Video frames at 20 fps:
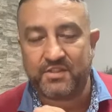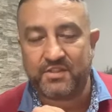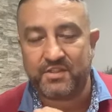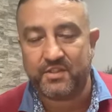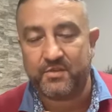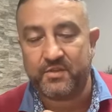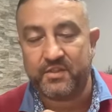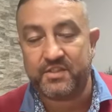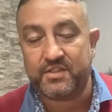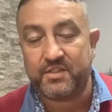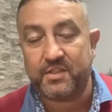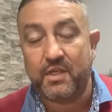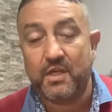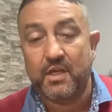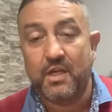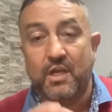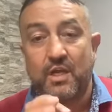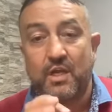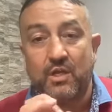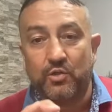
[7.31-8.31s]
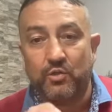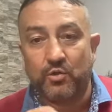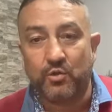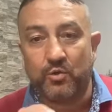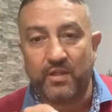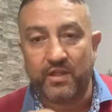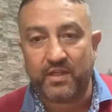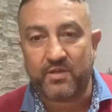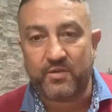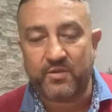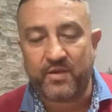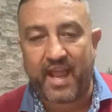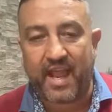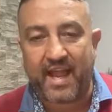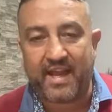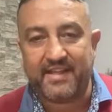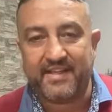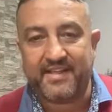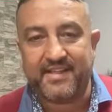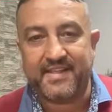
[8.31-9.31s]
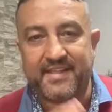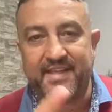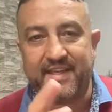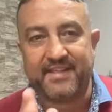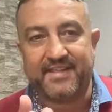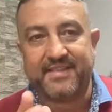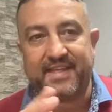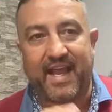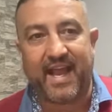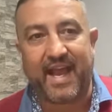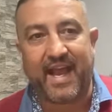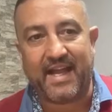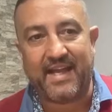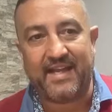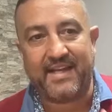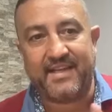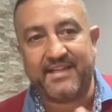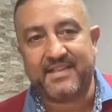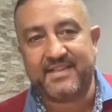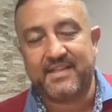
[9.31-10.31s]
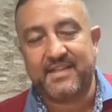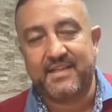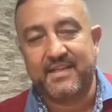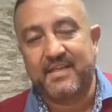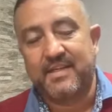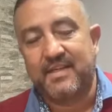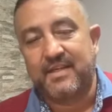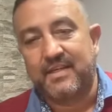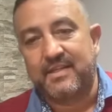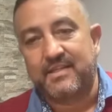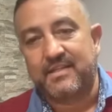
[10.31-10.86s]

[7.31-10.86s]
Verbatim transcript: our series, Ruling Reality as Alex.